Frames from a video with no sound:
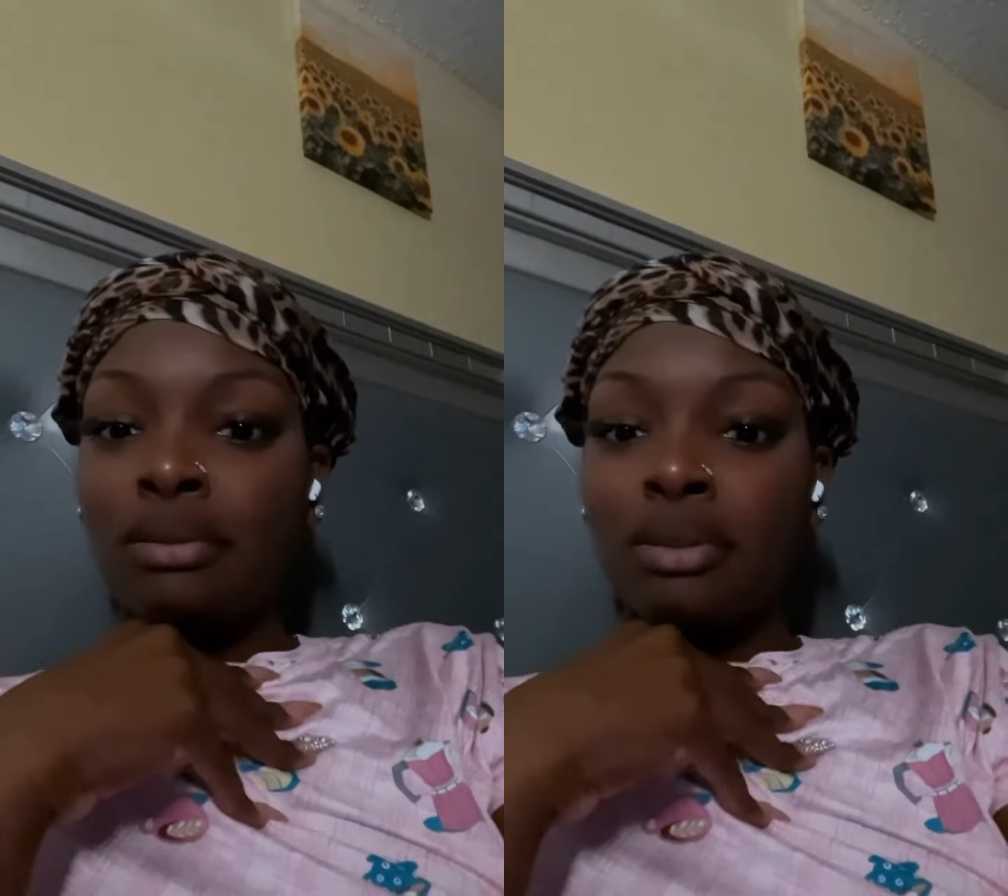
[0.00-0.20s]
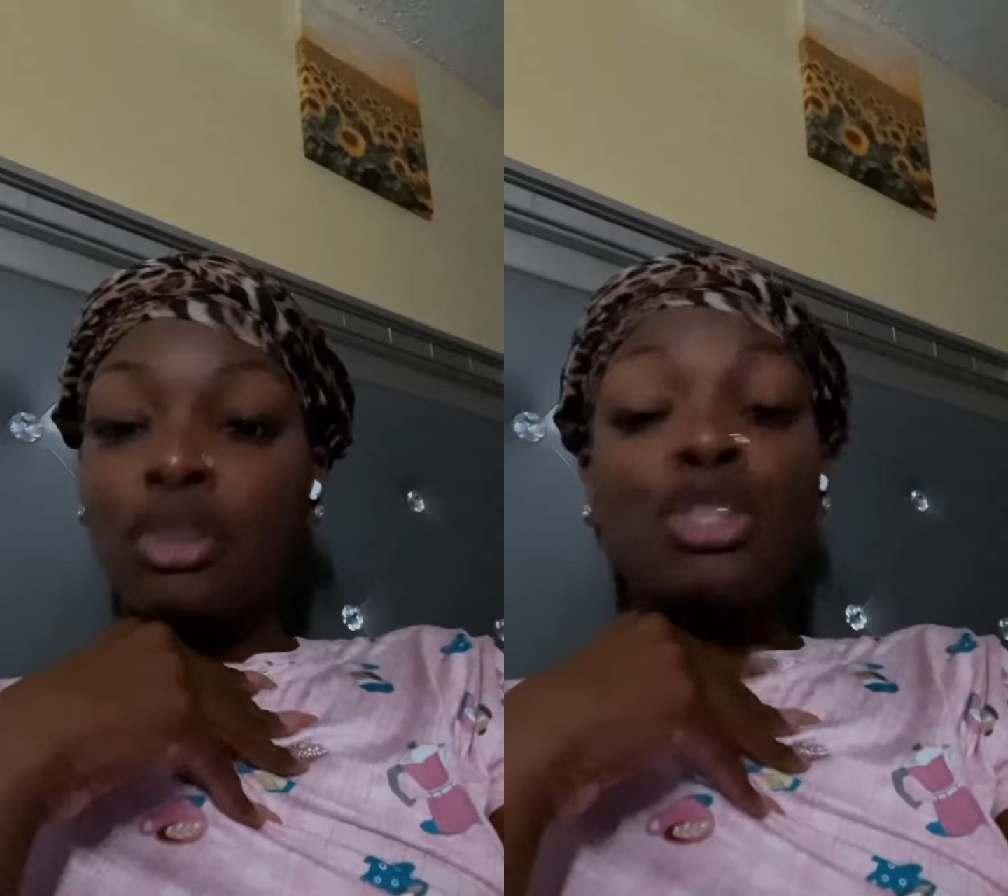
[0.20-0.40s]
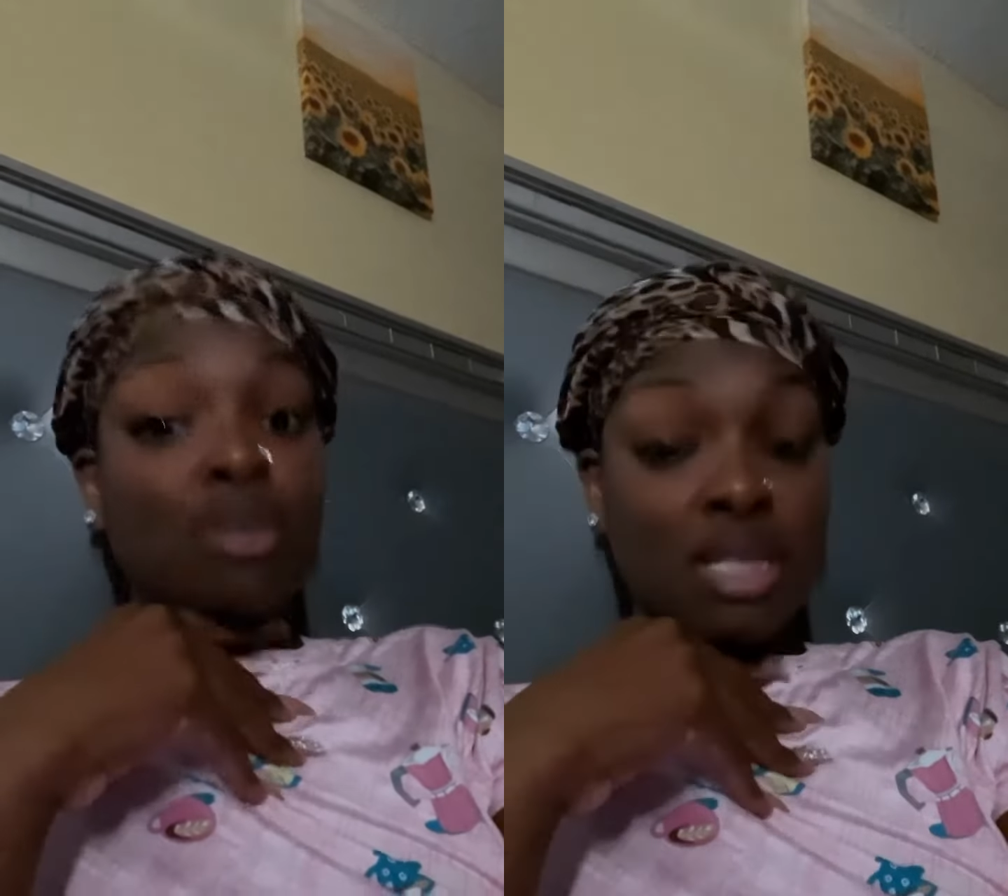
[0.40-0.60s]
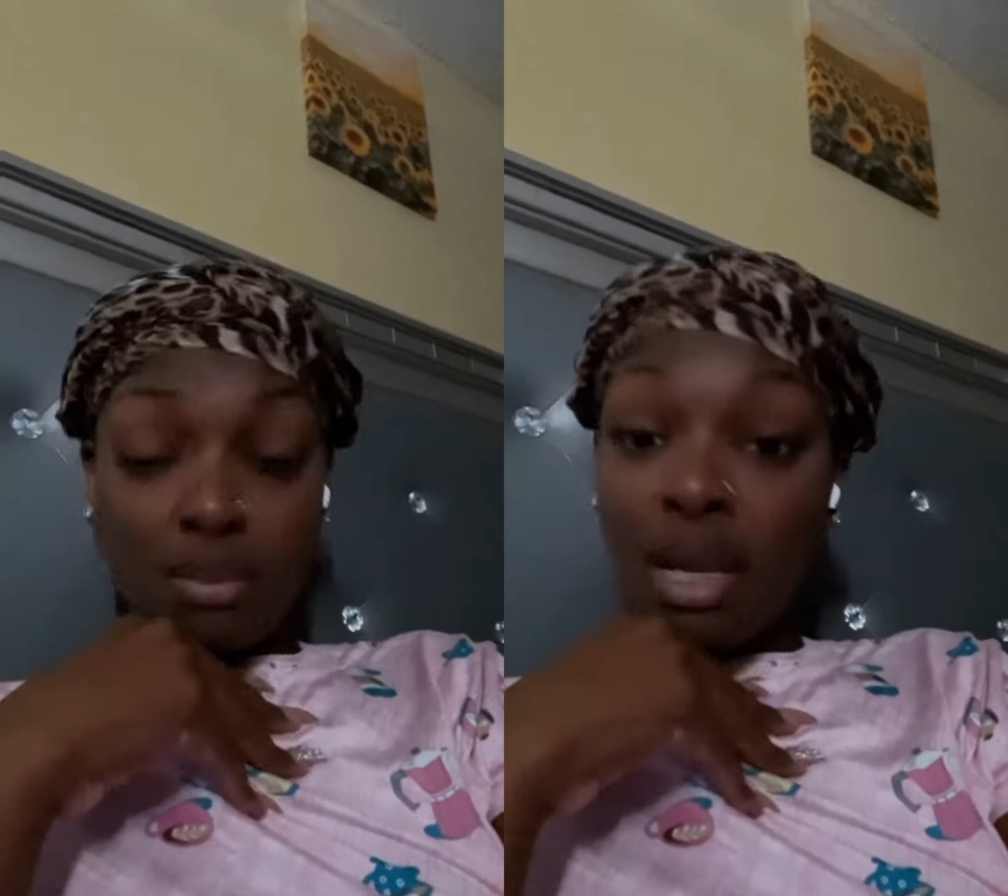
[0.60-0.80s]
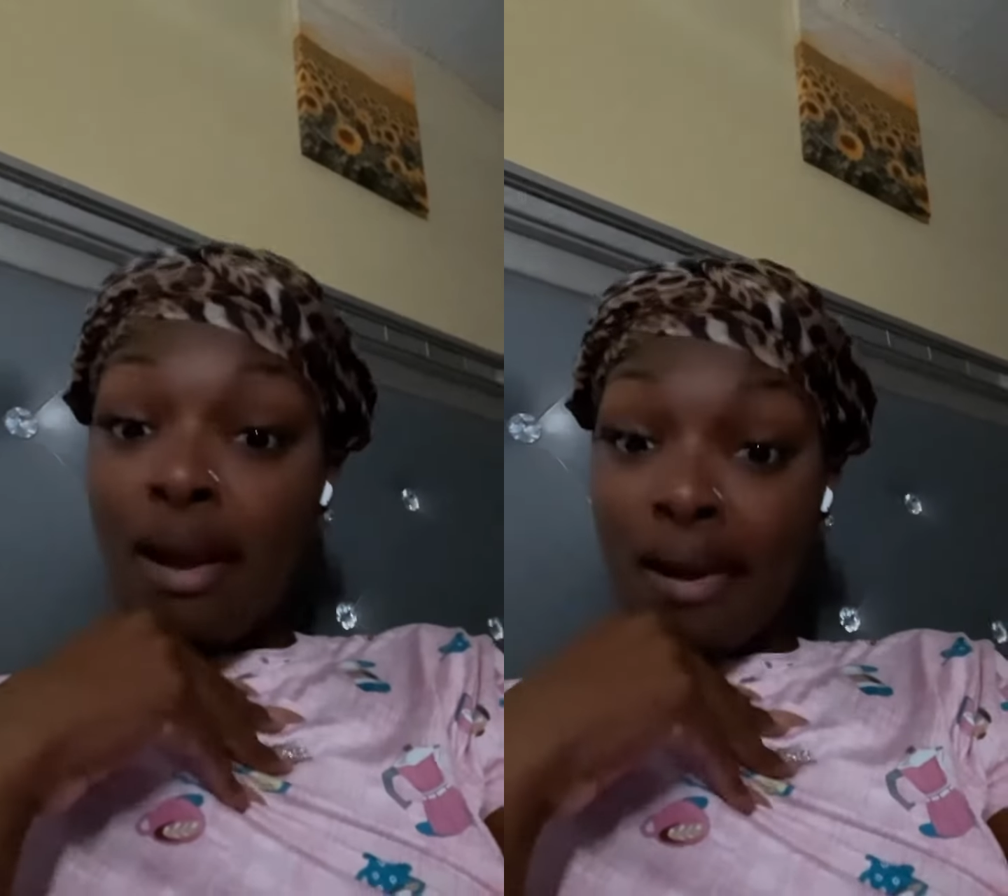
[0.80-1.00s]
Trust
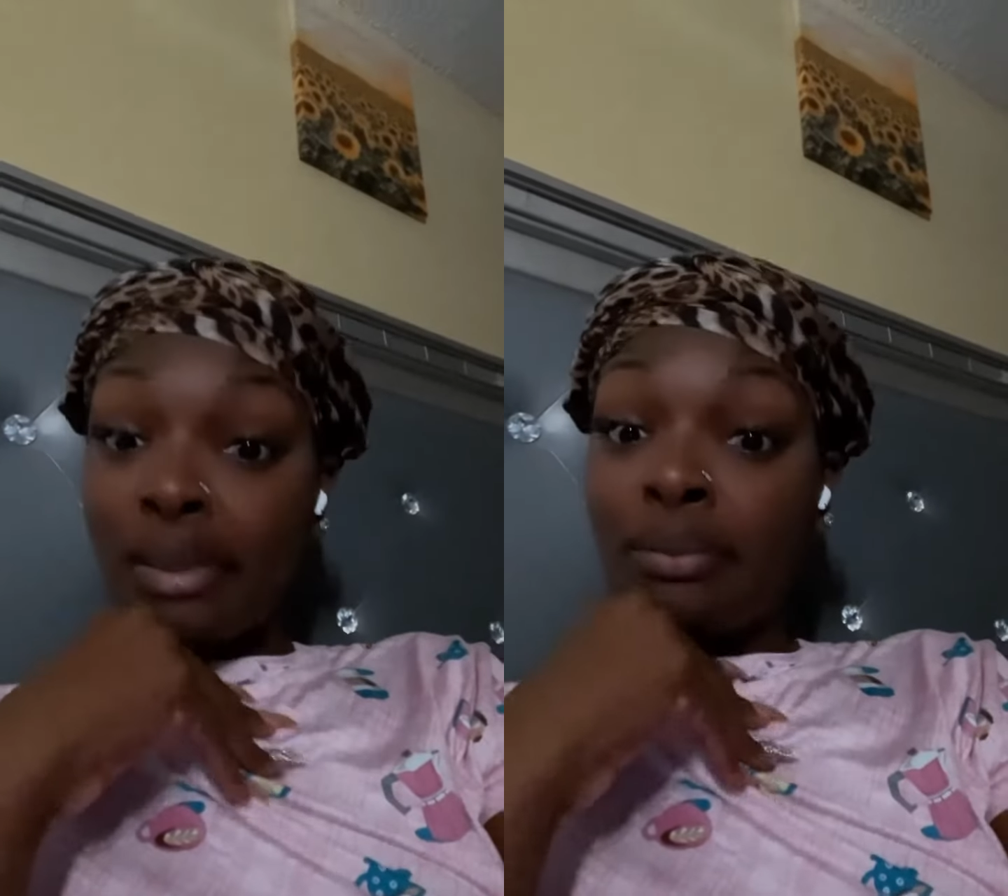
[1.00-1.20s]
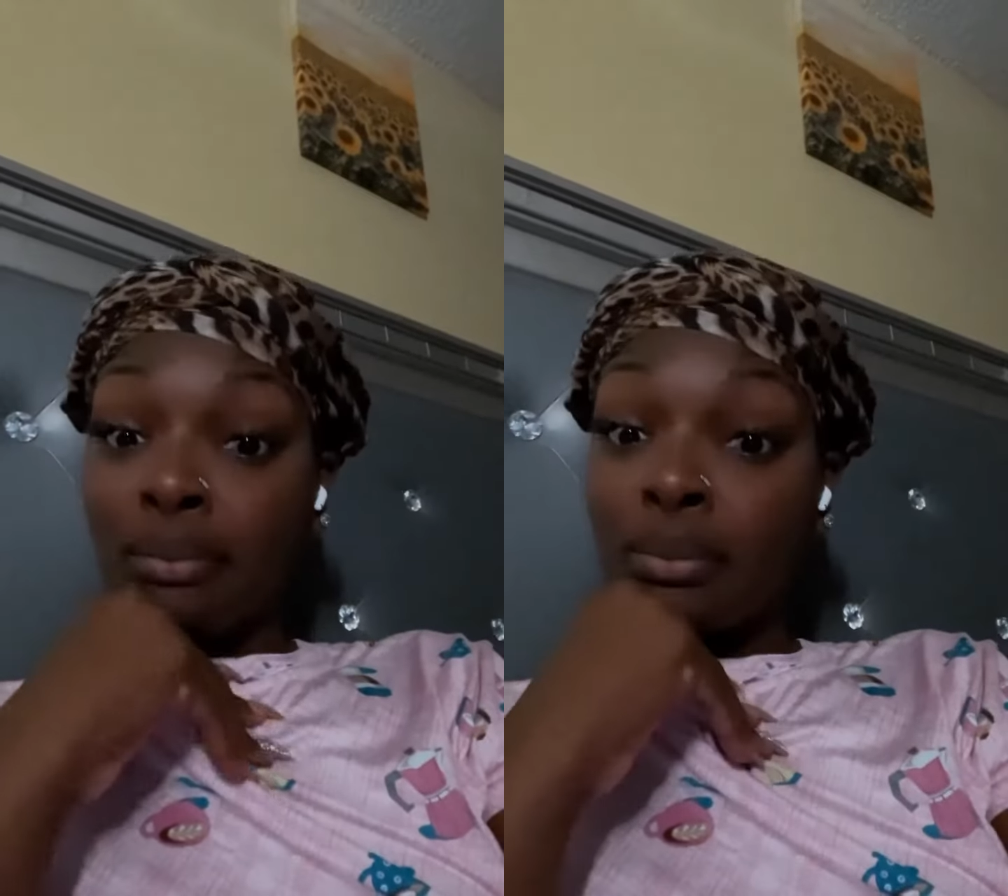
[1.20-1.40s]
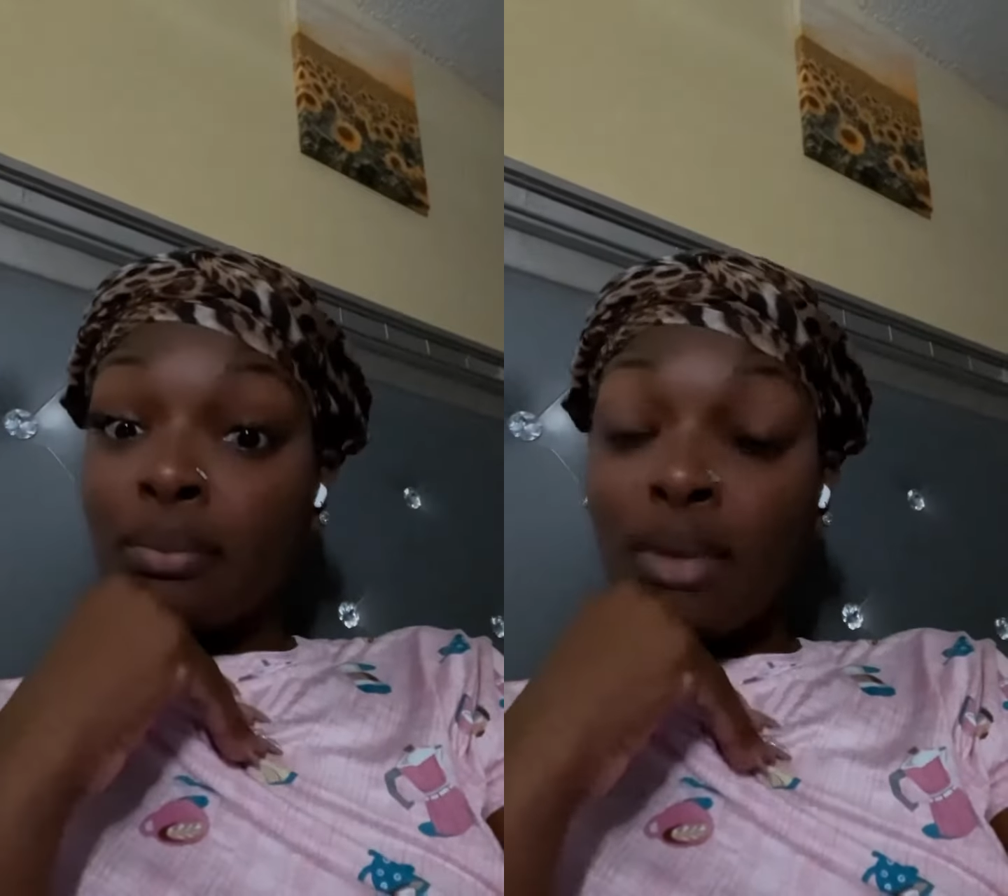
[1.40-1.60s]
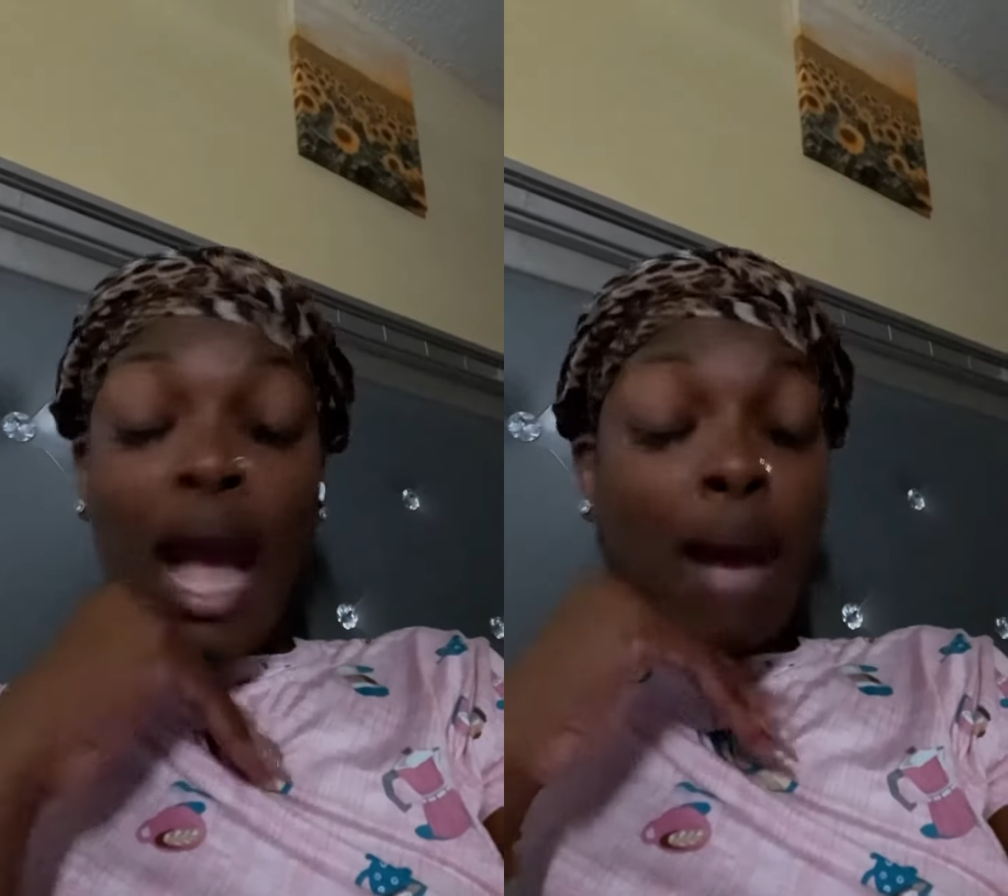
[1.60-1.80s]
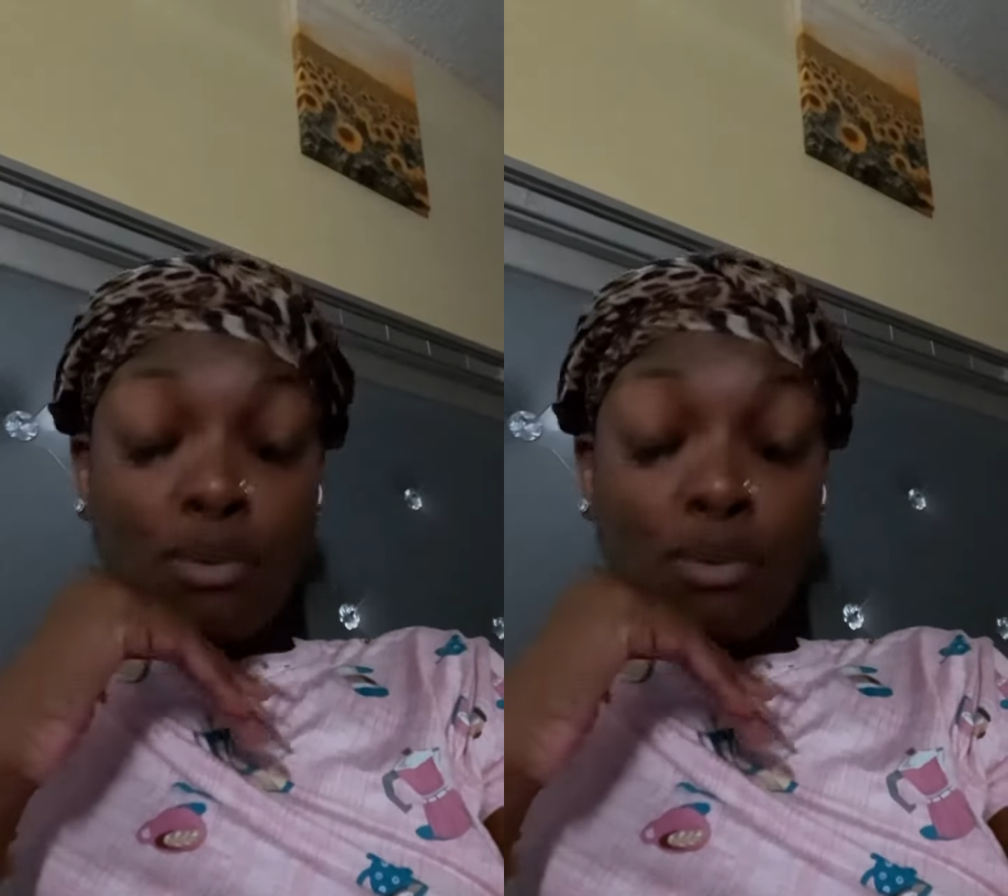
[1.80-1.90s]
me. I